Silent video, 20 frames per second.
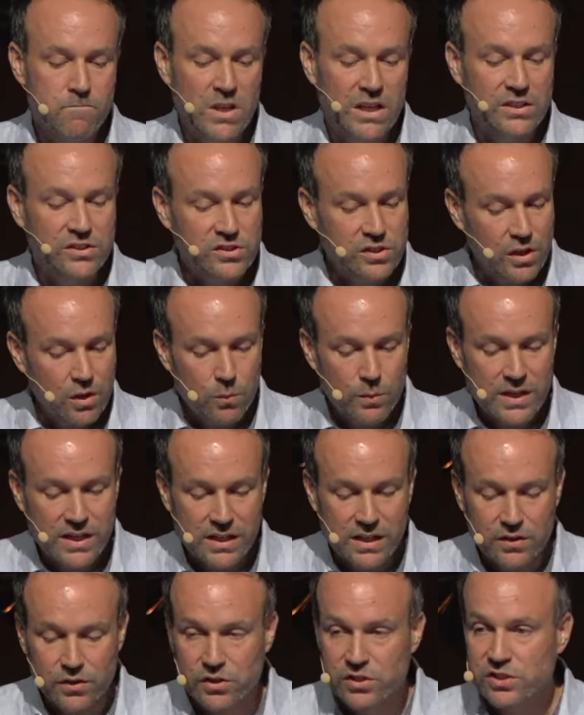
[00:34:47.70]
And so we can
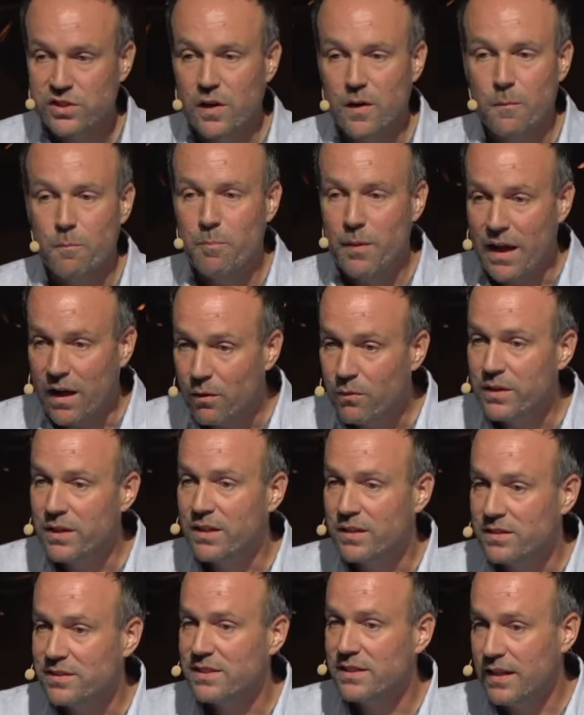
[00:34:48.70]
either start
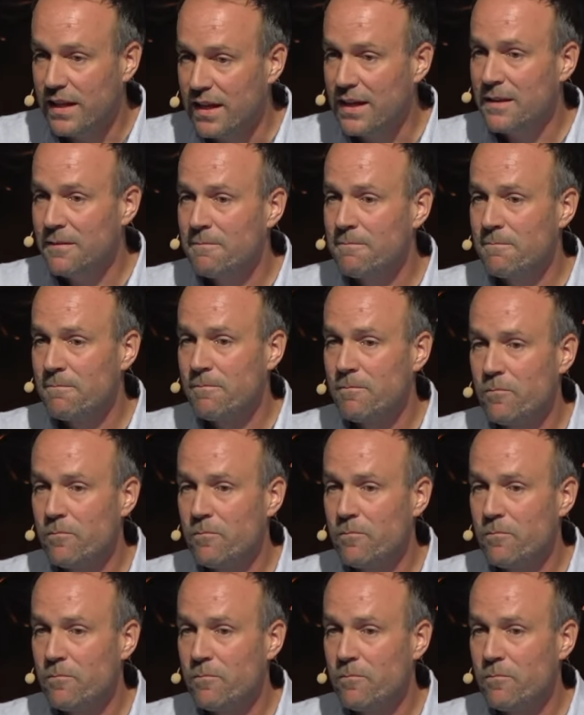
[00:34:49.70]
bowing today,